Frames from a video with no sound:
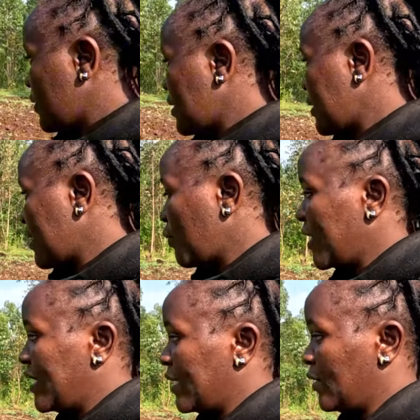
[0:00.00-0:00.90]
the
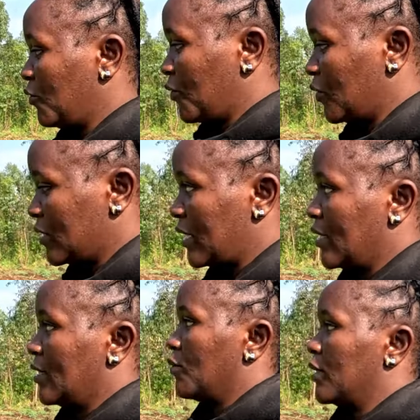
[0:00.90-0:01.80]
weeding. You've not
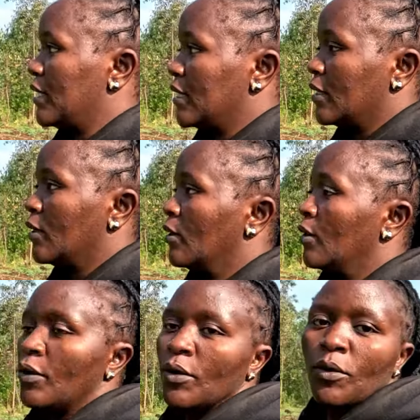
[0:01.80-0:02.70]
done the weeding.
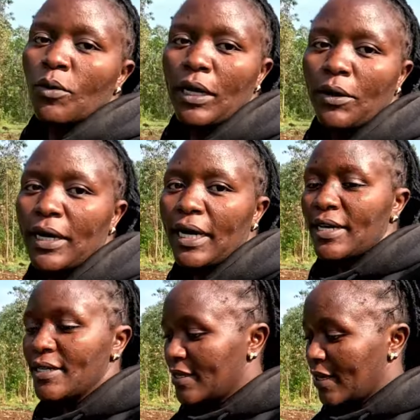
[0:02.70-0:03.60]
Wow,
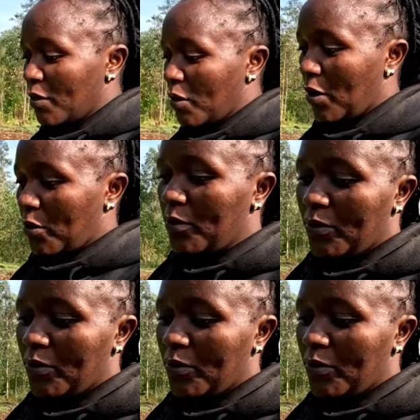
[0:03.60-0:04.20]
guys. Wow.